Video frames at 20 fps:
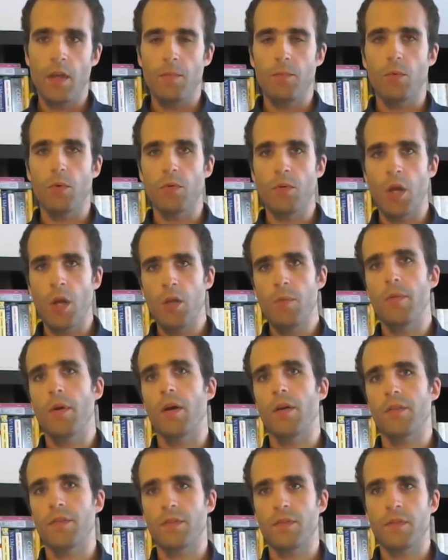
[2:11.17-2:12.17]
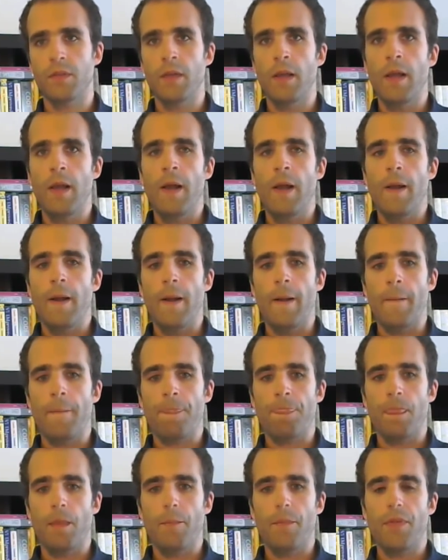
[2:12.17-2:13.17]
more robust.
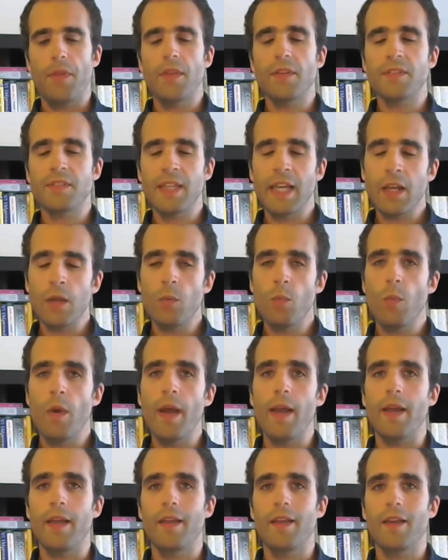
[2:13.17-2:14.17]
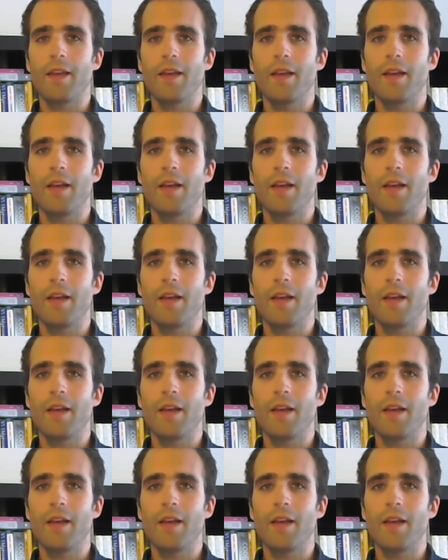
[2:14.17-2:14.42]
But the second way